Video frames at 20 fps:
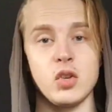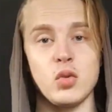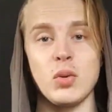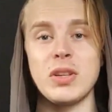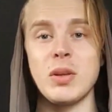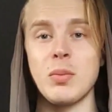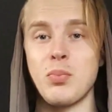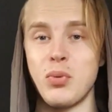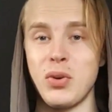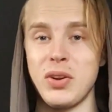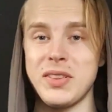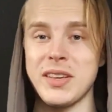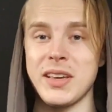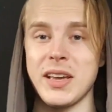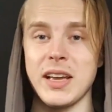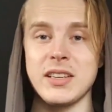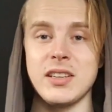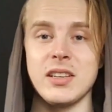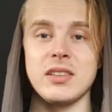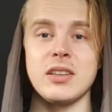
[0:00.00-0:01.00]
what the breathing
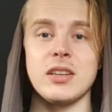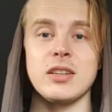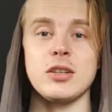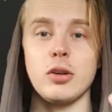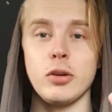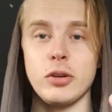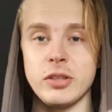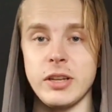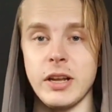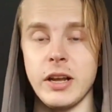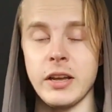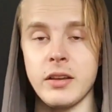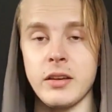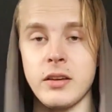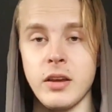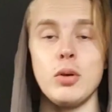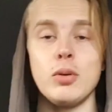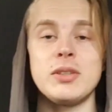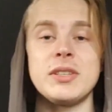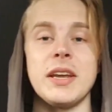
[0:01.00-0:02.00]
exercise looks
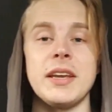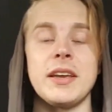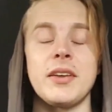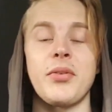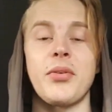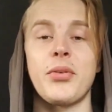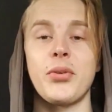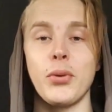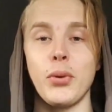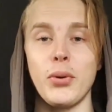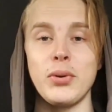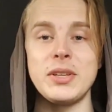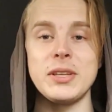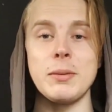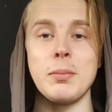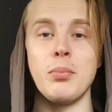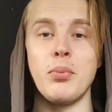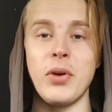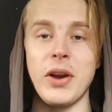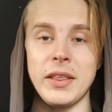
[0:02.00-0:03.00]
like. You take 30
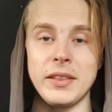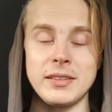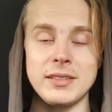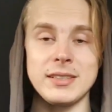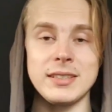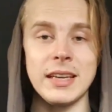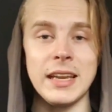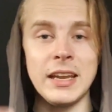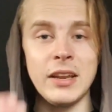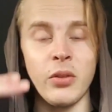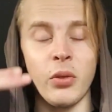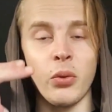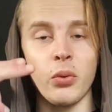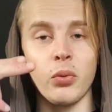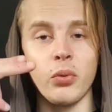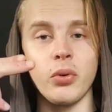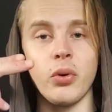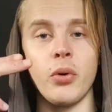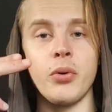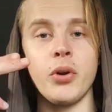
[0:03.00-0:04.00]
breaths in
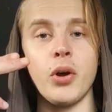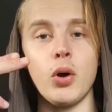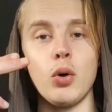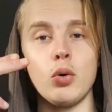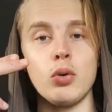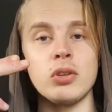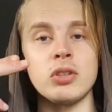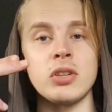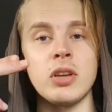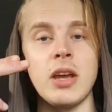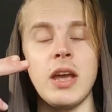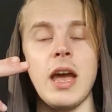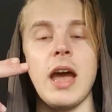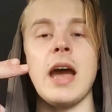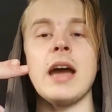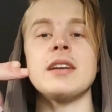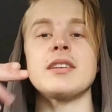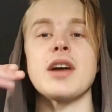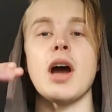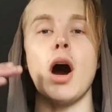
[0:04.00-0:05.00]
through your nose
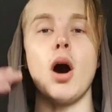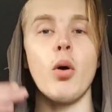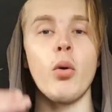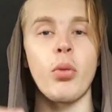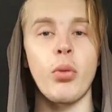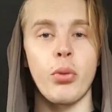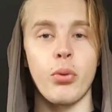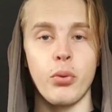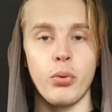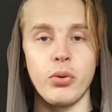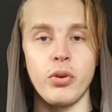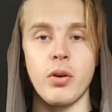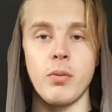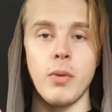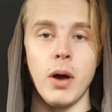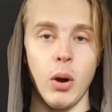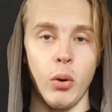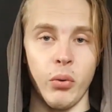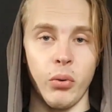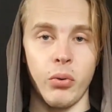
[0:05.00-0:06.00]
and out through your
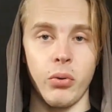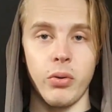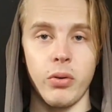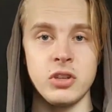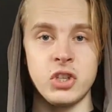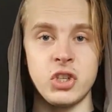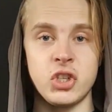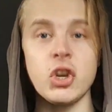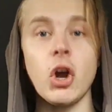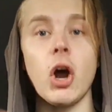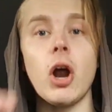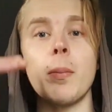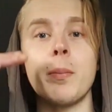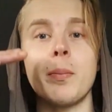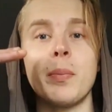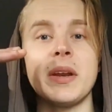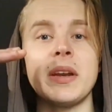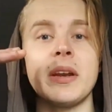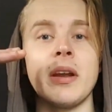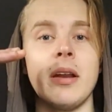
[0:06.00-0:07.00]
mouth.
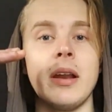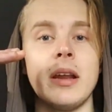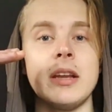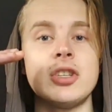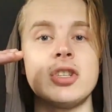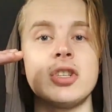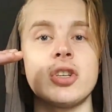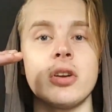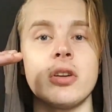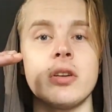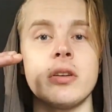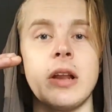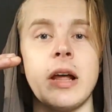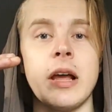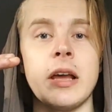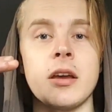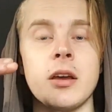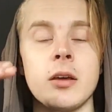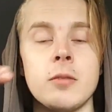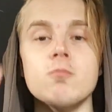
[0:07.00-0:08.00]
Sharp inhalation
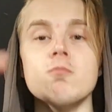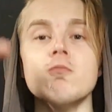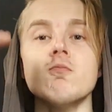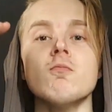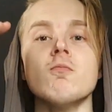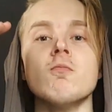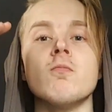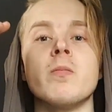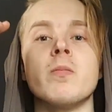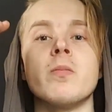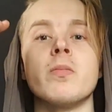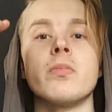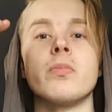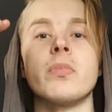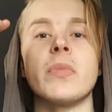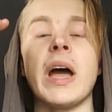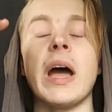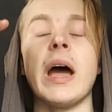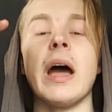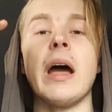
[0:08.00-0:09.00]
like,
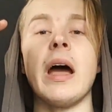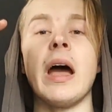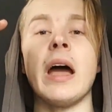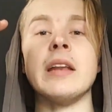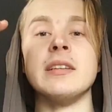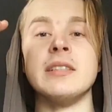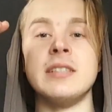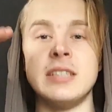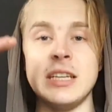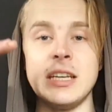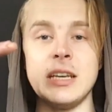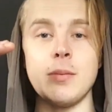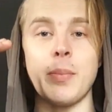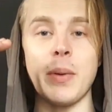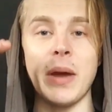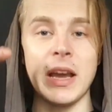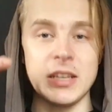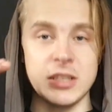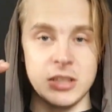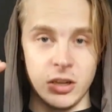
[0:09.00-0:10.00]
and deep
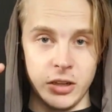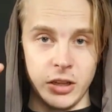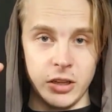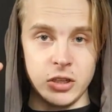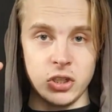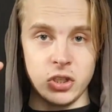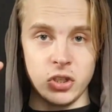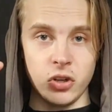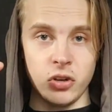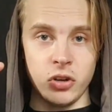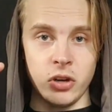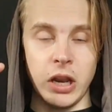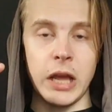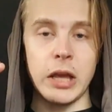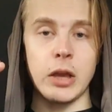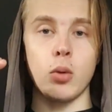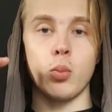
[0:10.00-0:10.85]
exhalation like.